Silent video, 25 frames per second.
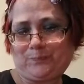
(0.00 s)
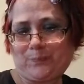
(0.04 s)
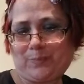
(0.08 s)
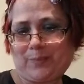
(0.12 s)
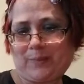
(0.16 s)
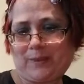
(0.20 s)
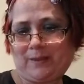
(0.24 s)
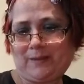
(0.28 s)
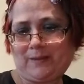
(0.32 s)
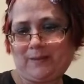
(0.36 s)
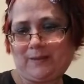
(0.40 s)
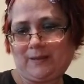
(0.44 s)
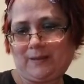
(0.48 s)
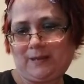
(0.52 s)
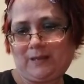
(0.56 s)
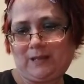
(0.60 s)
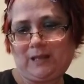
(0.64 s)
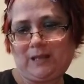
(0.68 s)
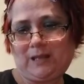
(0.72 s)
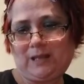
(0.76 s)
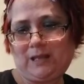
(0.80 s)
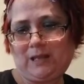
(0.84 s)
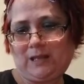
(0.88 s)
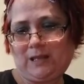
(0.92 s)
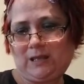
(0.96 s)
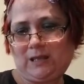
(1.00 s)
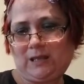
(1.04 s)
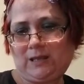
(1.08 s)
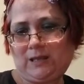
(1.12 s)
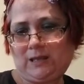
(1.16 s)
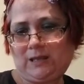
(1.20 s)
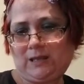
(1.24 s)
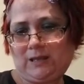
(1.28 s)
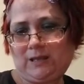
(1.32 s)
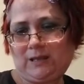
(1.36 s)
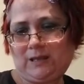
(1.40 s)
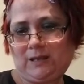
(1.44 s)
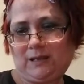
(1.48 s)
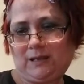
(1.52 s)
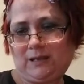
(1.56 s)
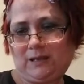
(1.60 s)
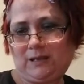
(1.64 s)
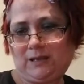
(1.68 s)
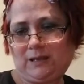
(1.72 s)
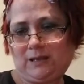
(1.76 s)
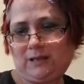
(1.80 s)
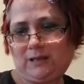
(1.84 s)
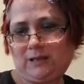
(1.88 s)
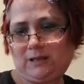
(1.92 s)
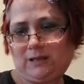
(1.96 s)

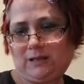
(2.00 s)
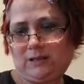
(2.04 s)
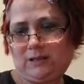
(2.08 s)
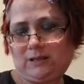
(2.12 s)
Nobody speaks.